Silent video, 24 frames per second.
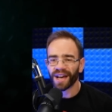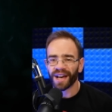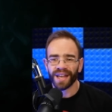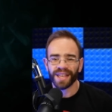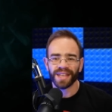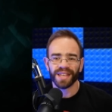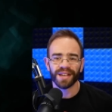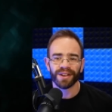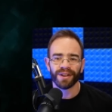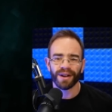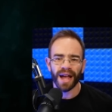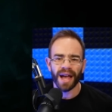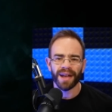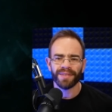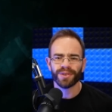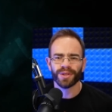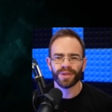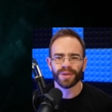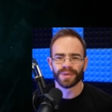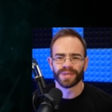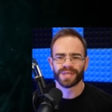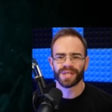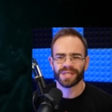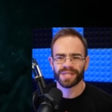a year after
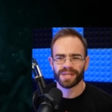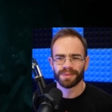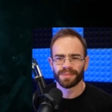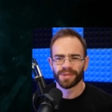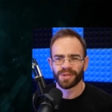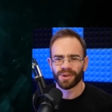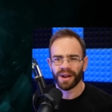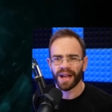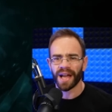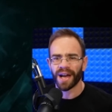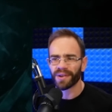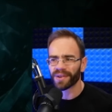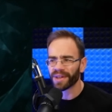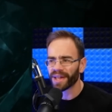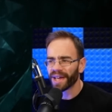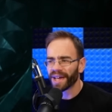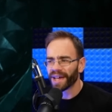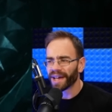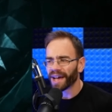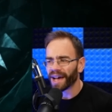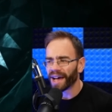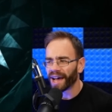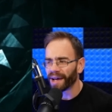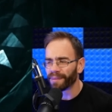those systems are out,
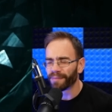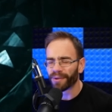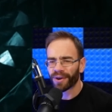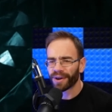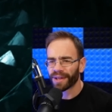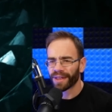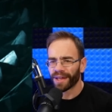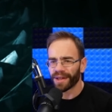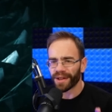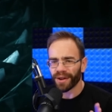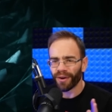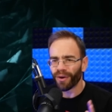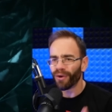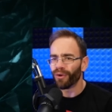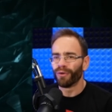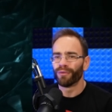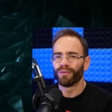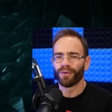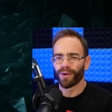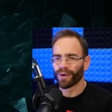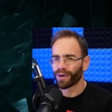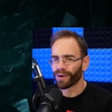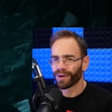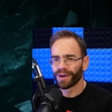I'm already like
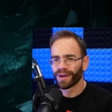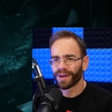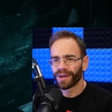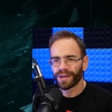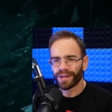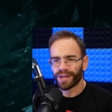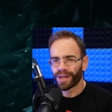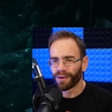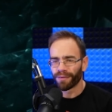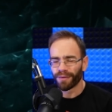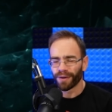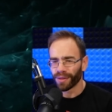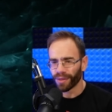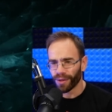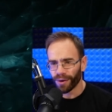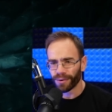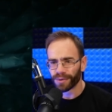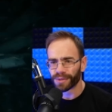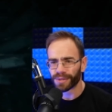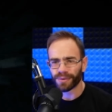over different load